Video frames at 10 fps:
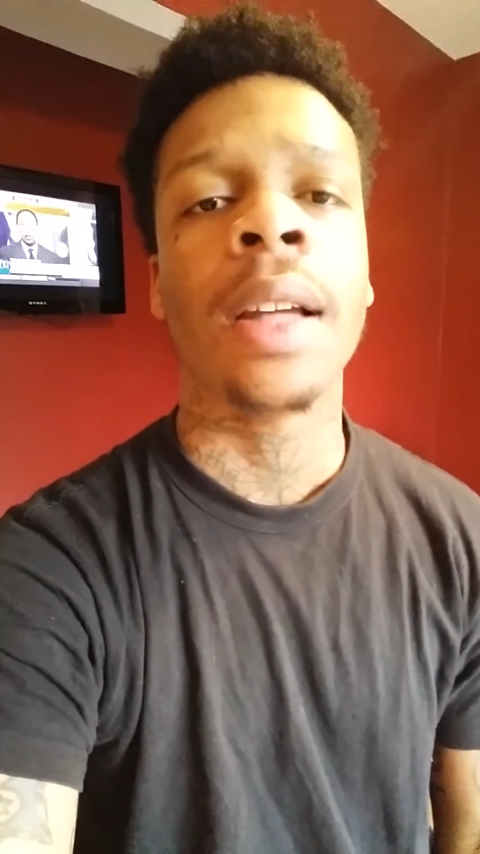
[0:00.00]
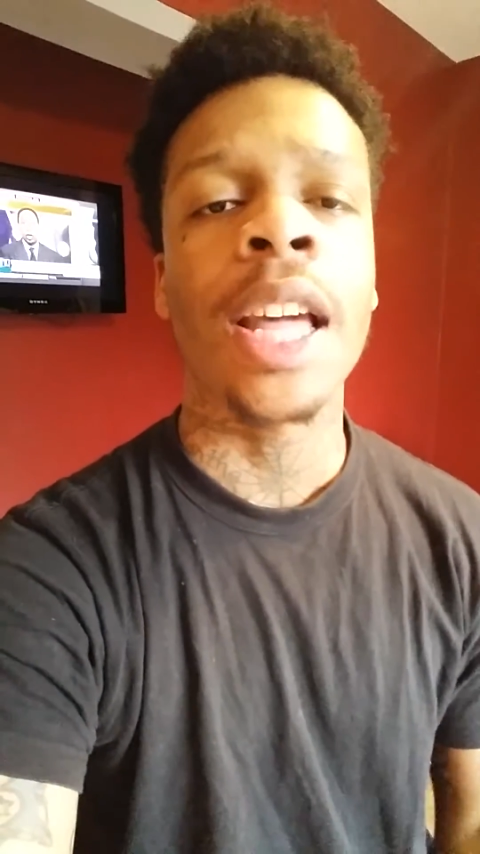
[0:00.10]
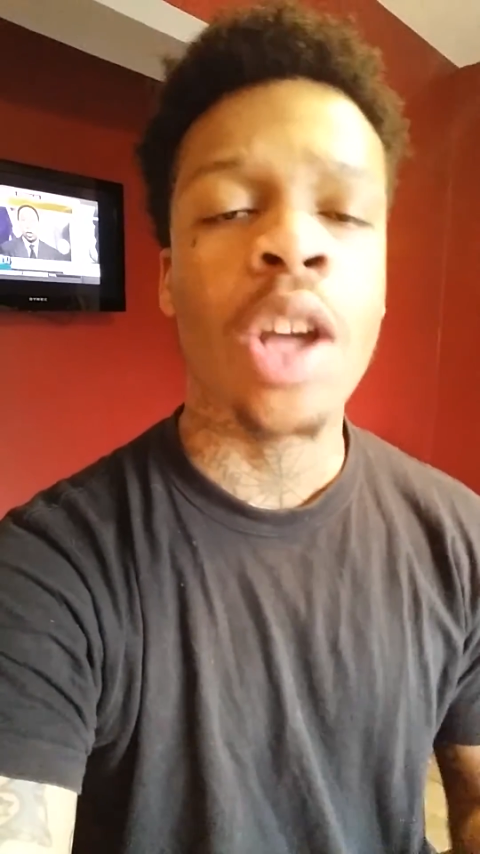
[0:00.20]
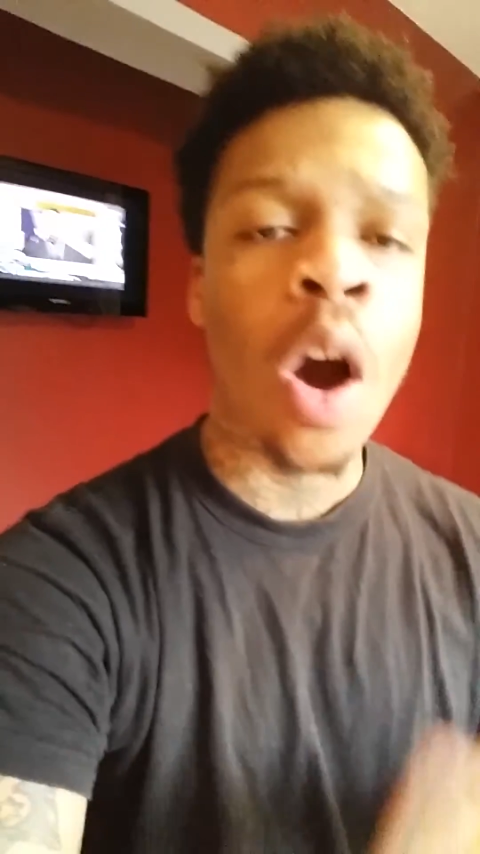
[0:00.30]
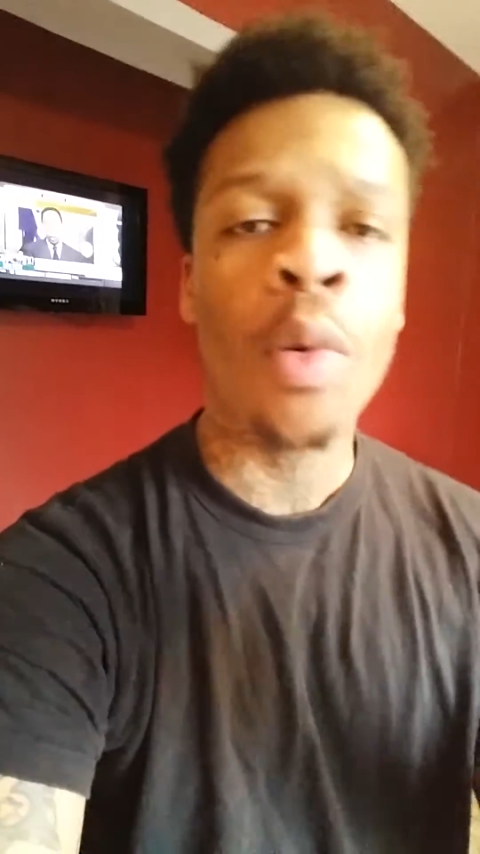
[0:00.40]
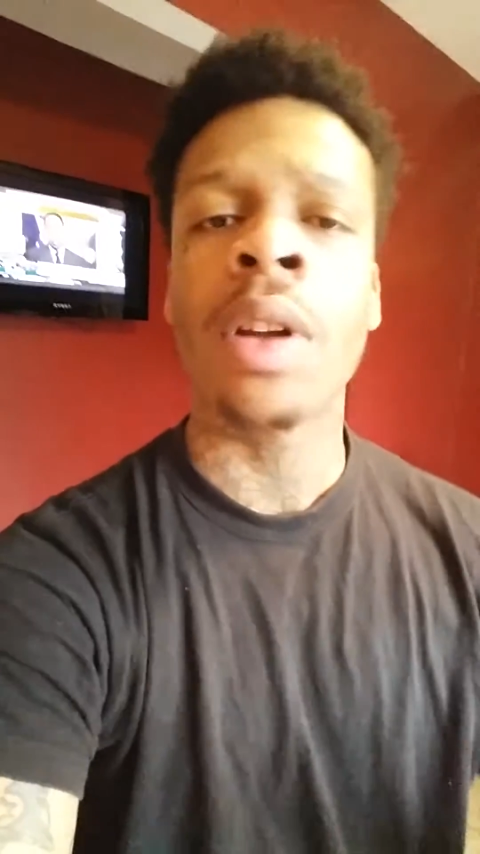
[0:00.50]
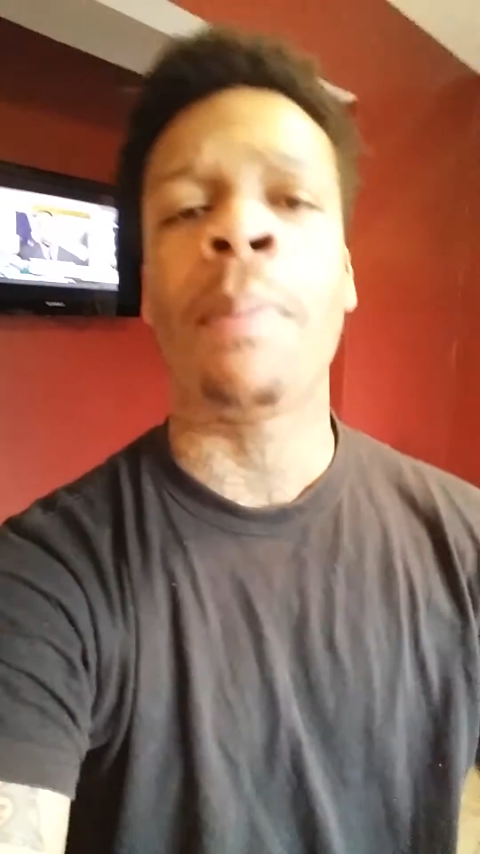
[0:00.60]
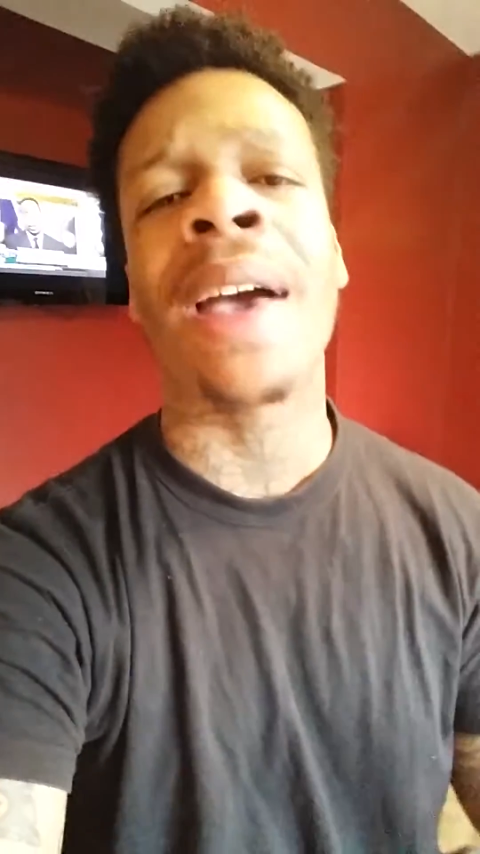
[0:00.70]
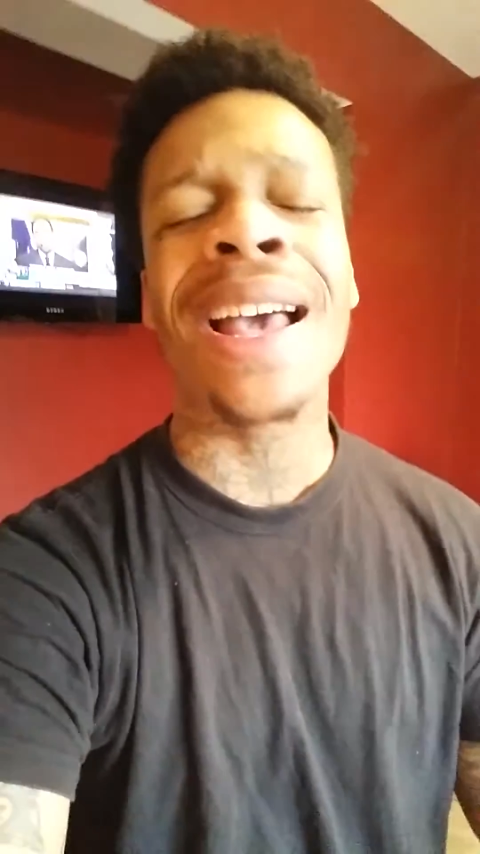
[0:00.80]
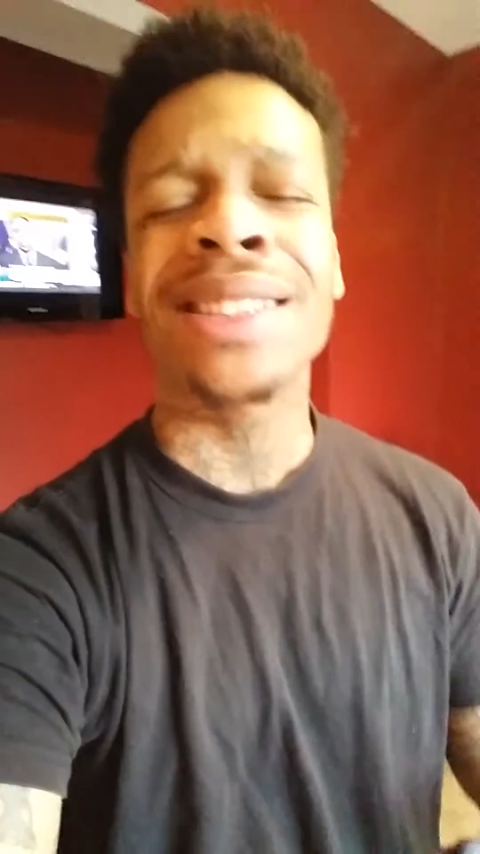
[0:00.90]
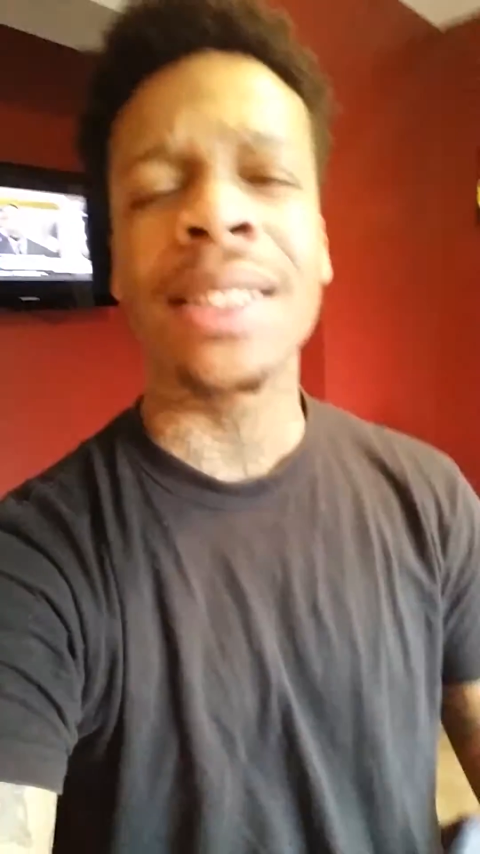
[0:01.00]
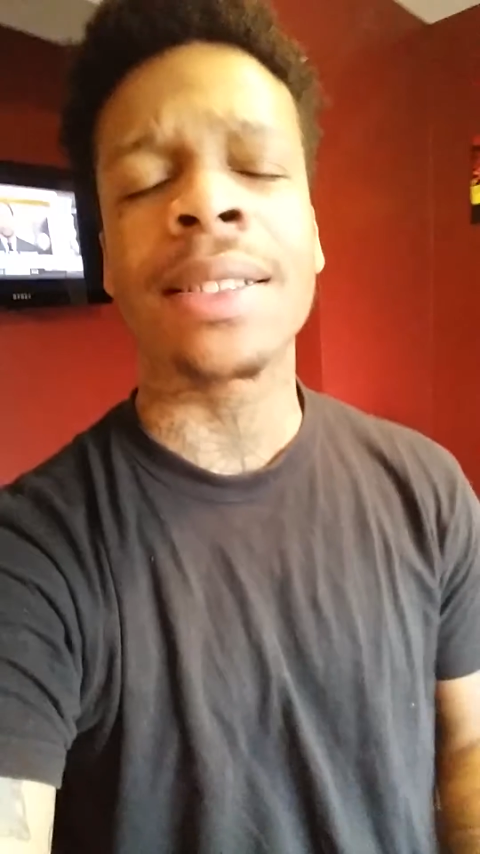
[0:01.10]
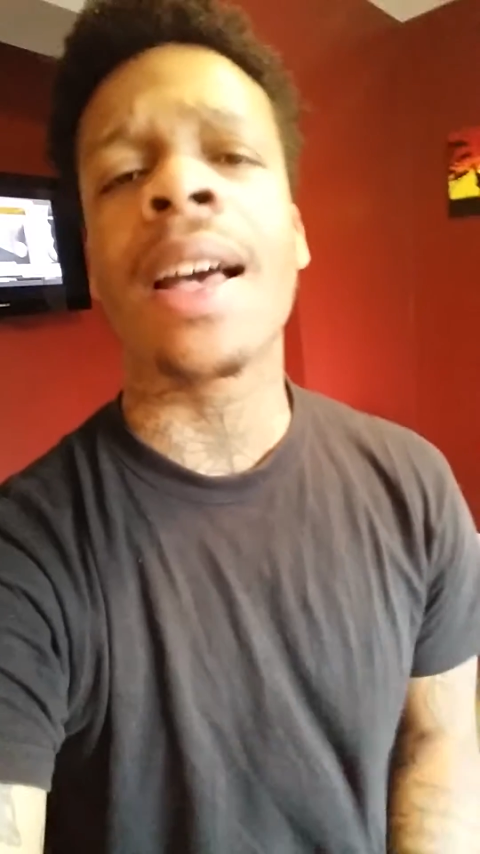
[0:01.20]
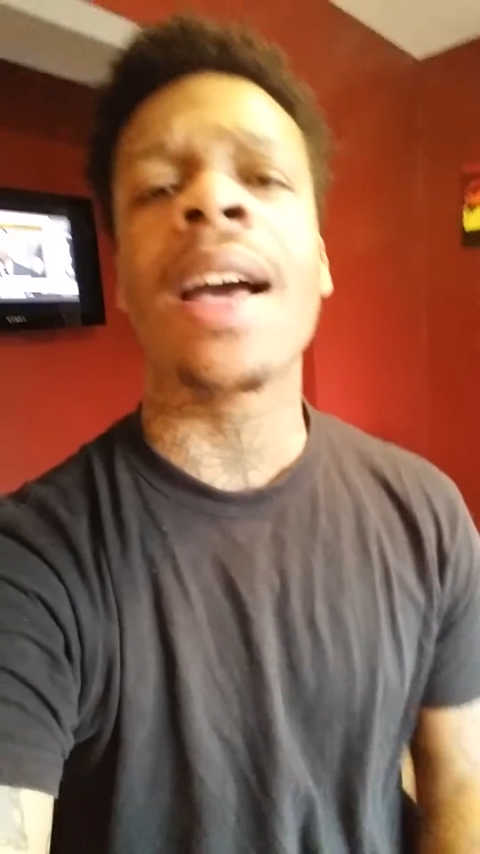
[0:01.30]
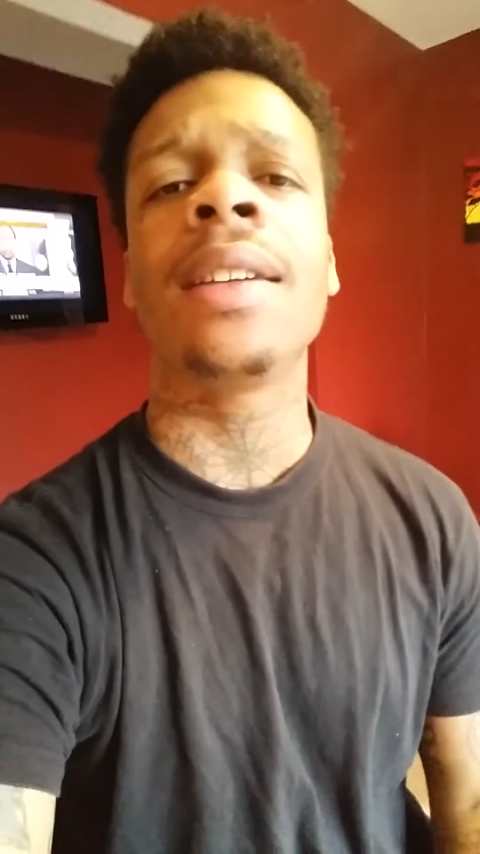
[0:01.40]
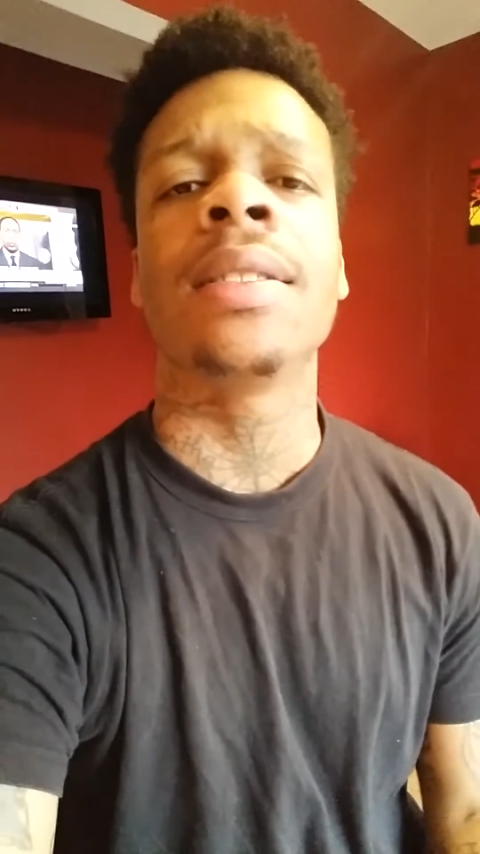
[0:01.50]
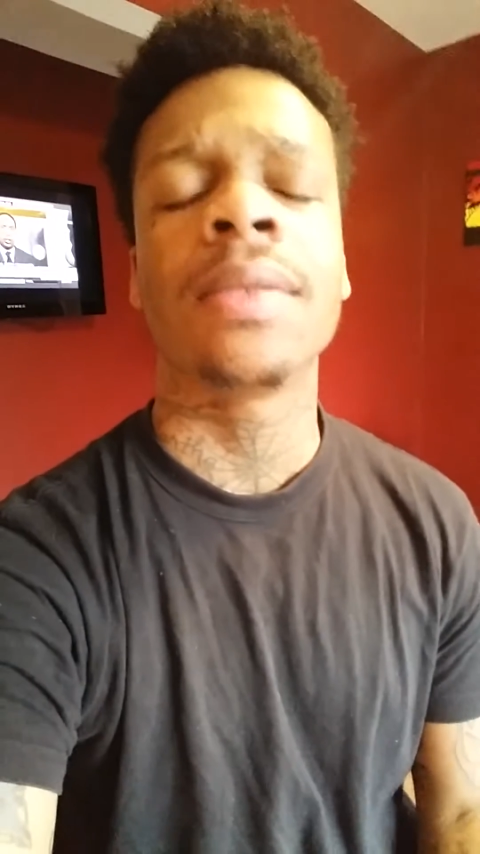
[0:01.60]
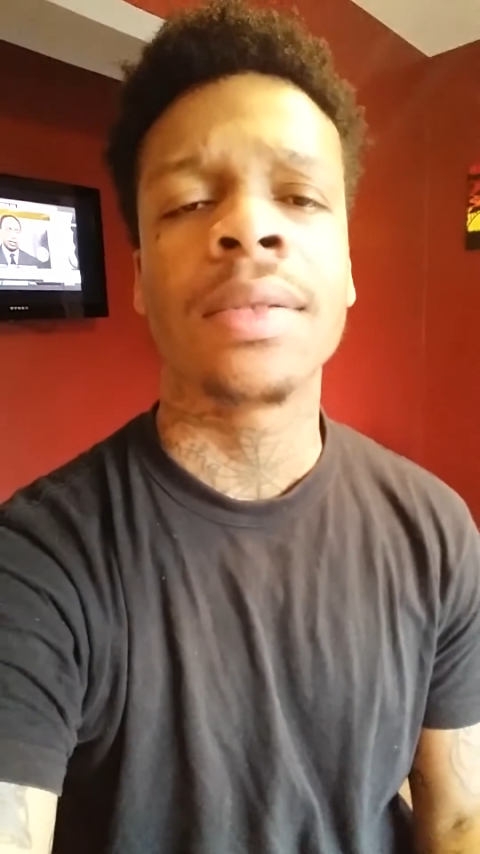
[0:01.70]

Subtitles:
And y'all want to bash this guy?